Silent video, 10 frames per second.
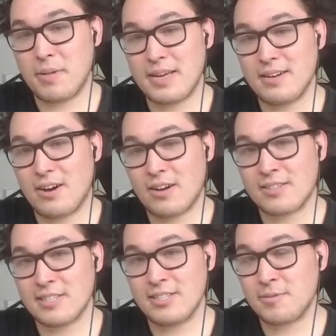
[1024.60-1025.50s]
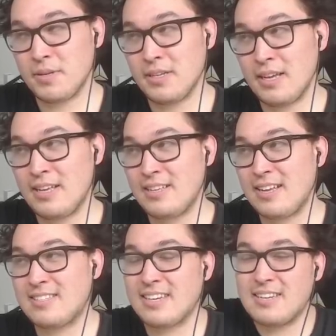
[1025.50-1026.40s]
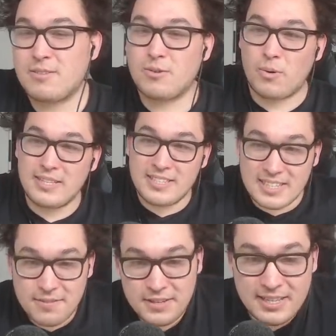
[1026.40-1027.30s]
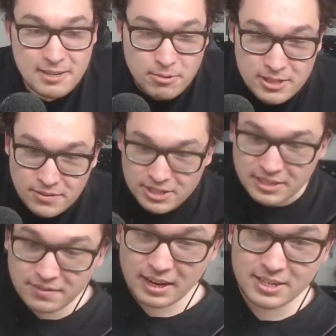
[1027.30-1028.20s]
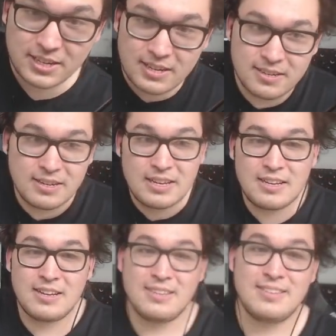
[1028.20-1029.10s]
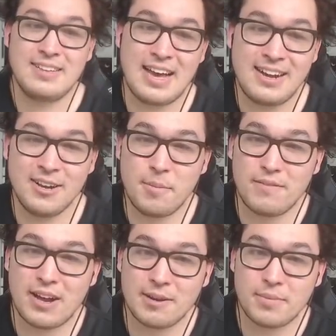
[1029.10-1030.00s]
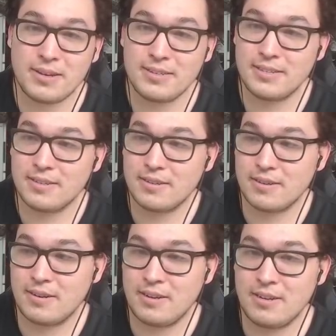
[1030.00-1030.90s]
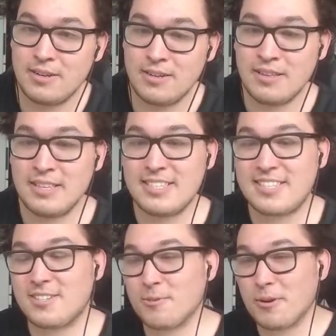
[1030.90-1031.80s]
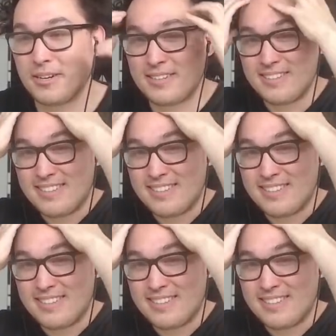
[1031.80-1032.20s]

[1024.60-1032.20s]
might honestly just be... It's like a quite significantly worse version of Akshan. I don't know about Vagabond. This is such a weird